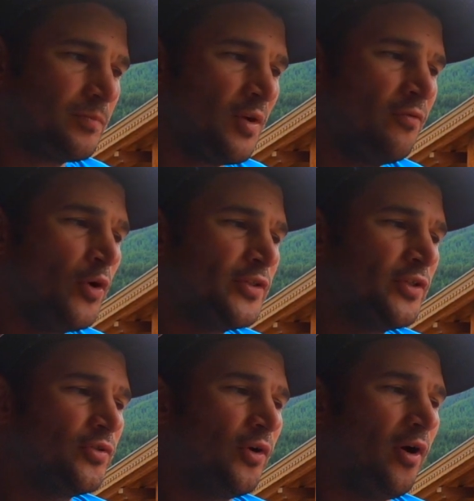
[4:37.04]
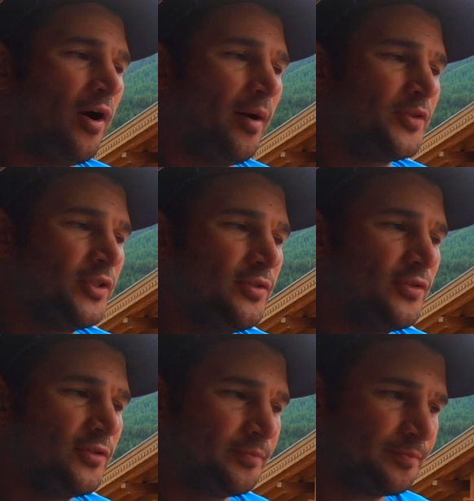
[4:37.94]
voice control
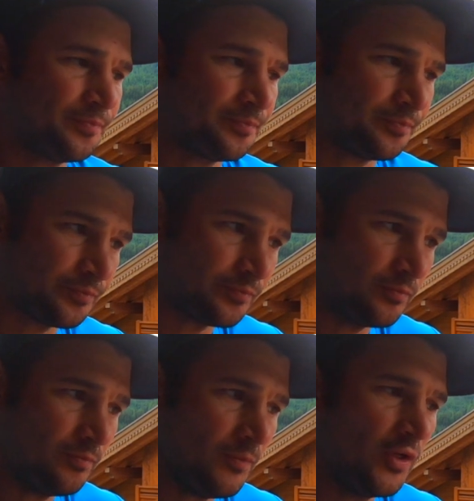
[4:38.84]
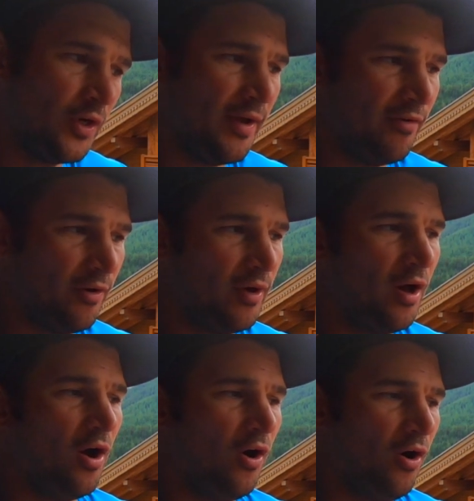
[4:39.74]
options. You're going to have a
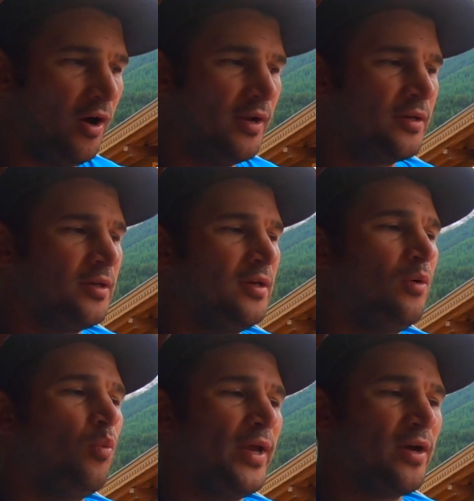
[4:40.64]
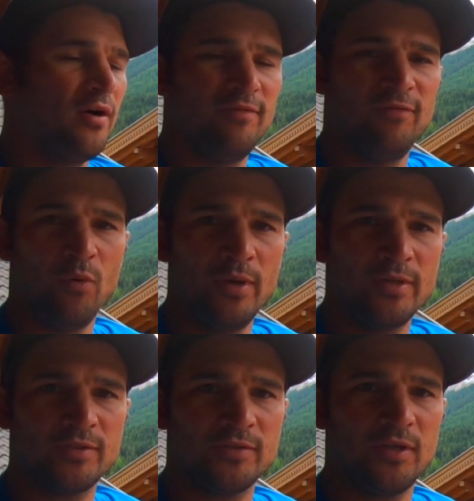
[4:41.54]
on, wake on
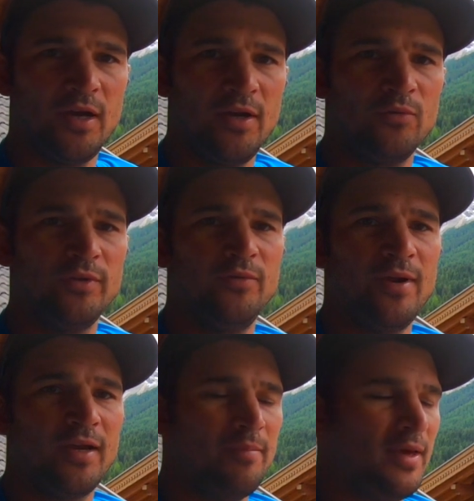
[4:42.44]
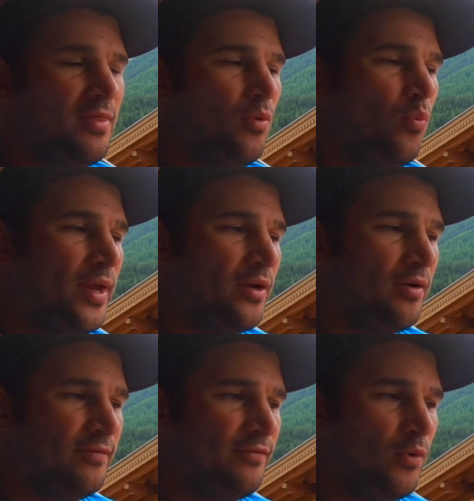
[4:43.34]
voice. I don't really recommend the wake
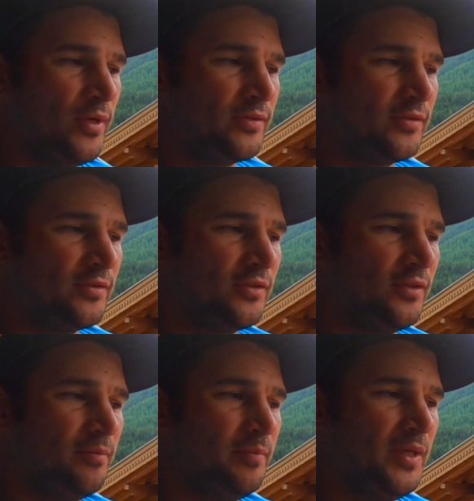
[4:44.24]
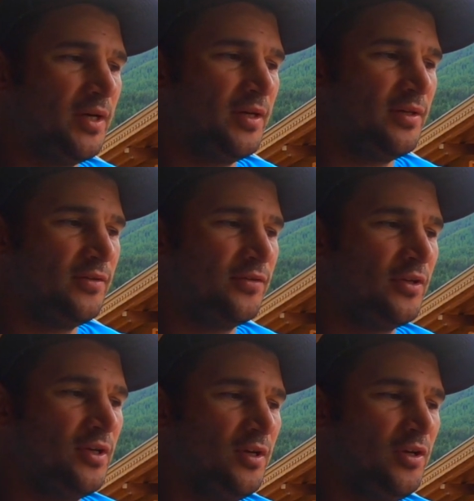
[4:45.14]
on voice because
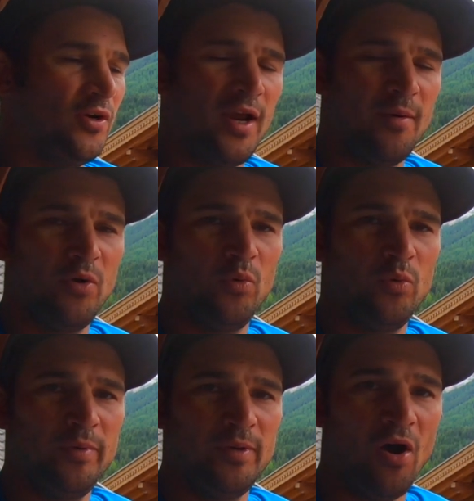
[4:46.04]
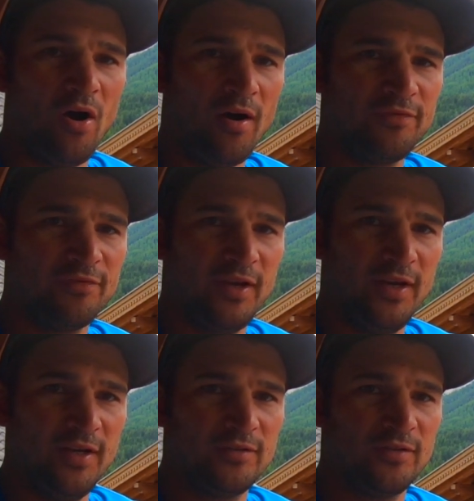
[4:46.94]
your camera will be off and
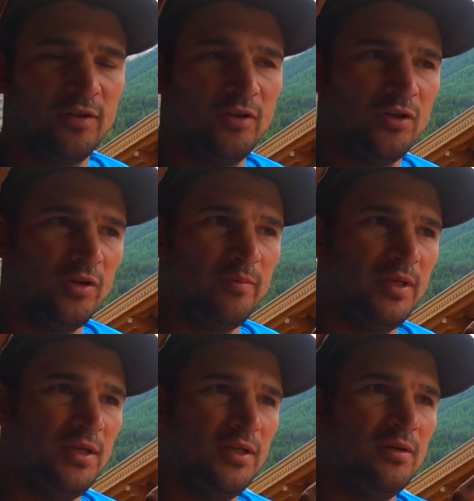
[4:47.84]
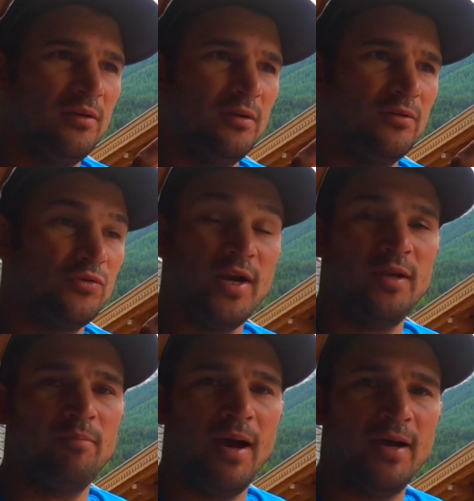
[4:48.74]
it's going to be draining
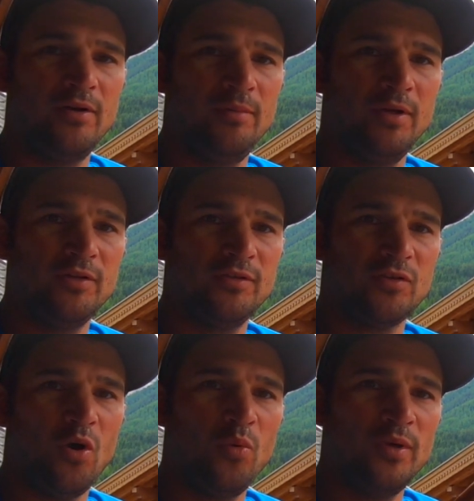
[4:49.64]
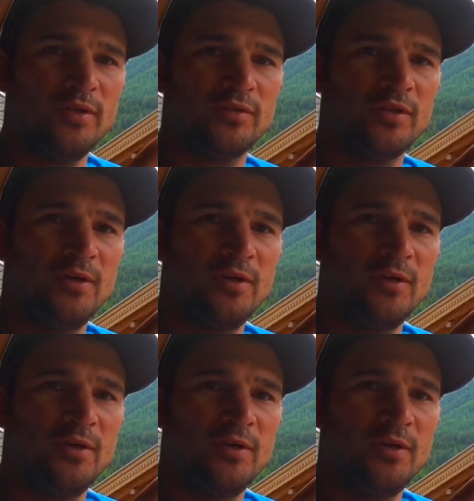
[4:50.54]
battery, because it's always